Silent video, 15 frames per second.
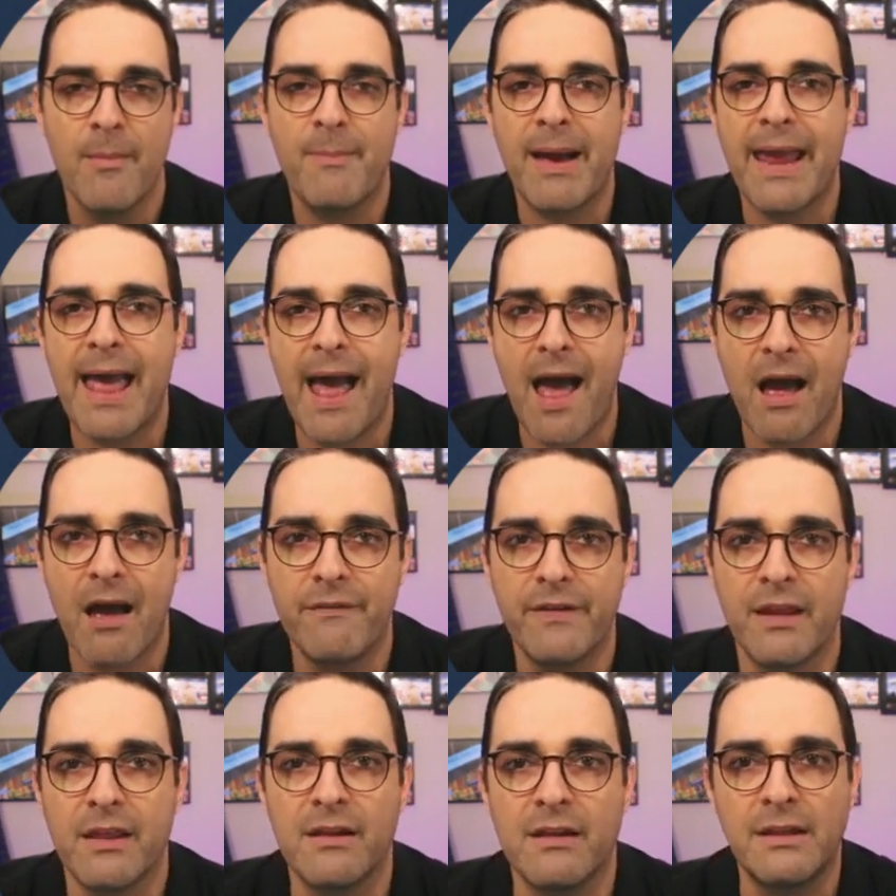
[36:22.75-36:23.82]
by
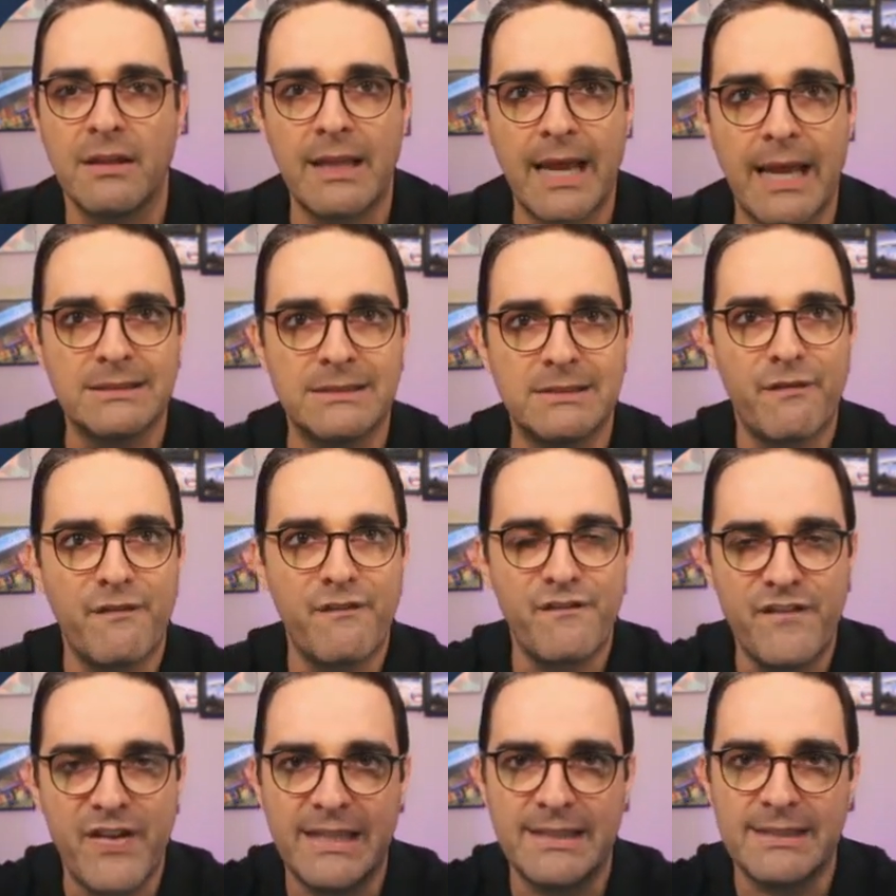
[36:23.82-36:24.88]
having the lights
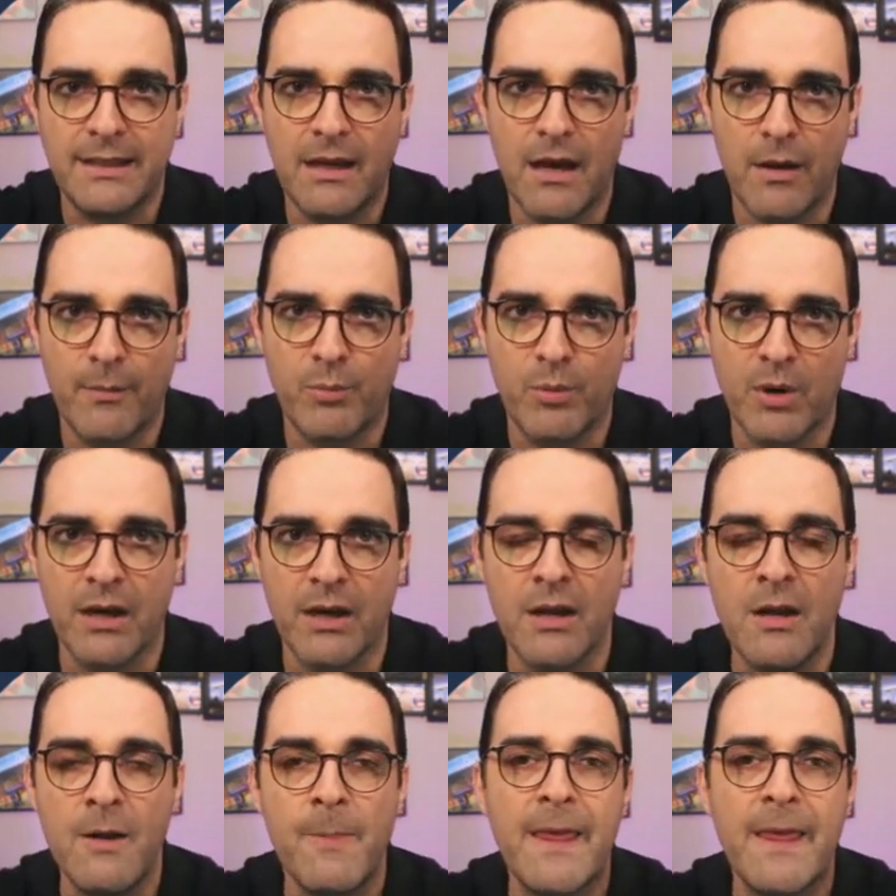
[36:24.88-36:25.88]
facing upward.